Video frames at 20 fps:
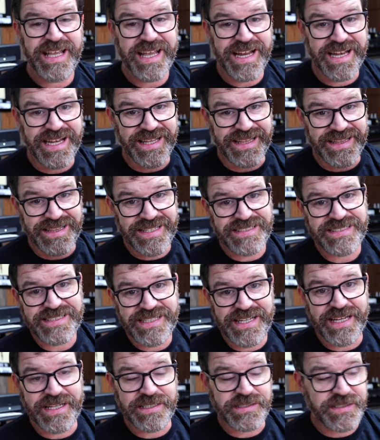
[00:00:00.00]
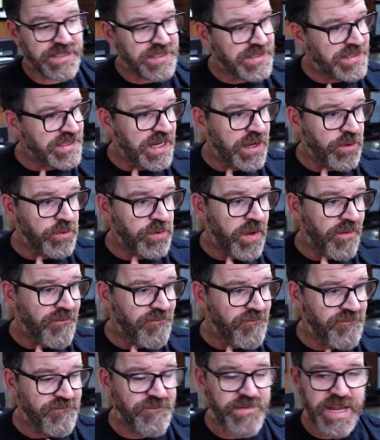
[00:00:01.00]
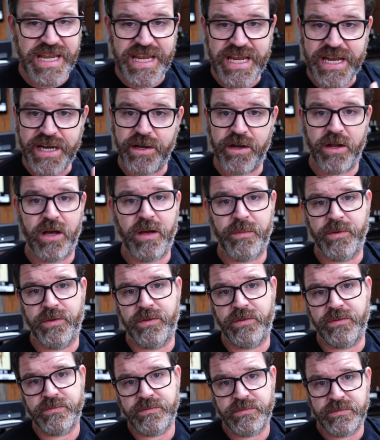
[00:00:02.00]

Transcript: And in this case, sound phenomenal.